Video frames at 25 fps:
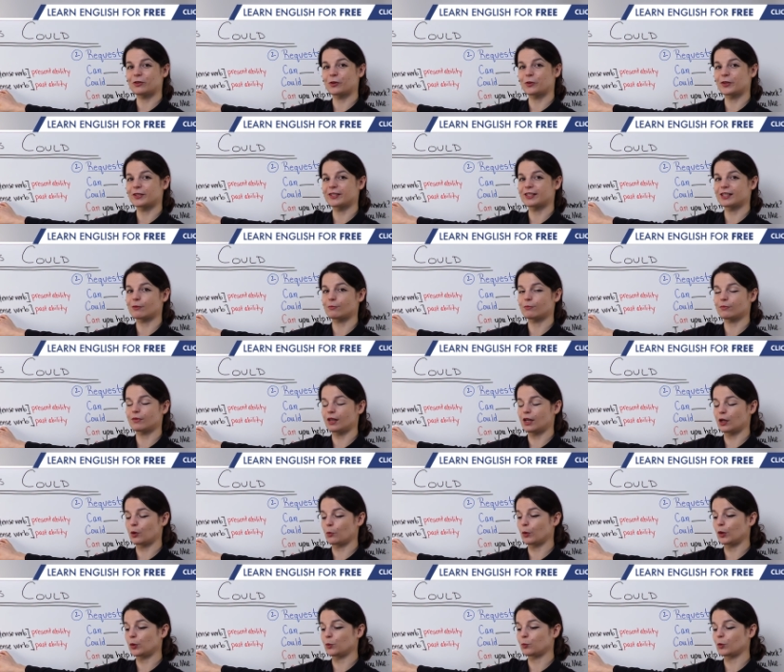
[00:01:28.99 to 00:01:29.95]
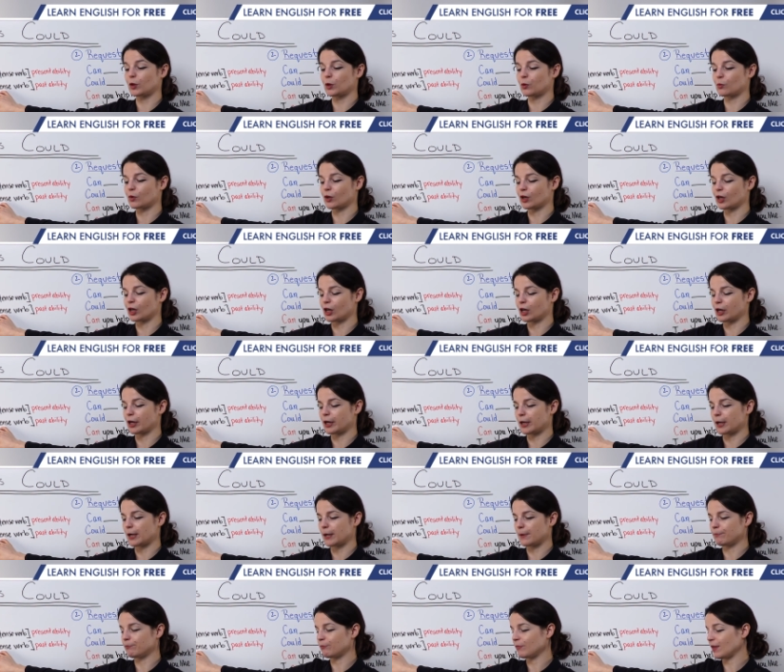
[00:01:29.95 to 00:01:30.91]
or something when we
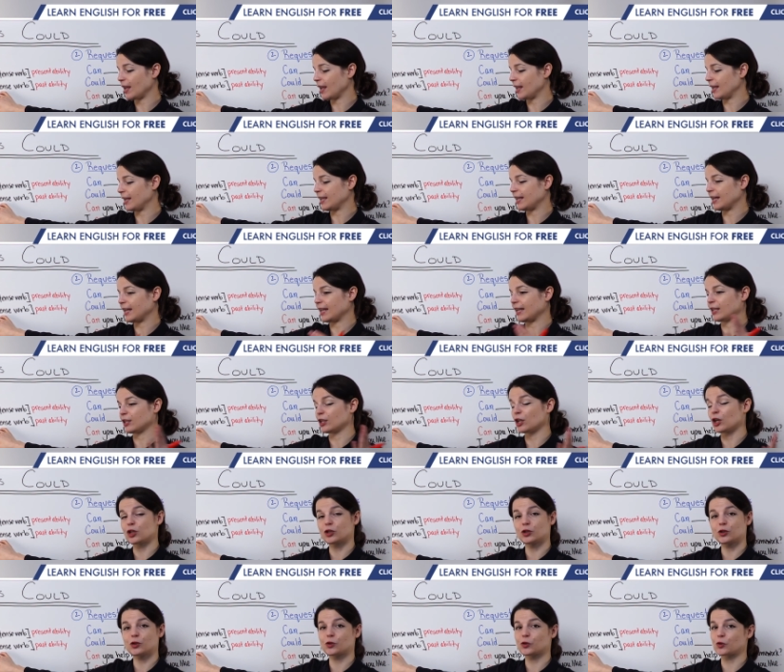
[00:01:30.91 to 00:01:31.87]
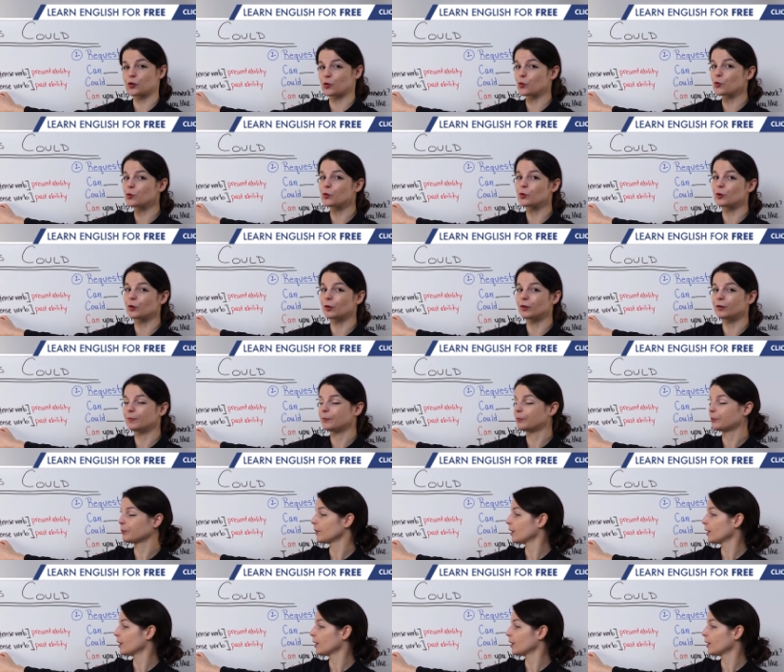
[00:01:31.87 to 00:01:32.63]
were in school.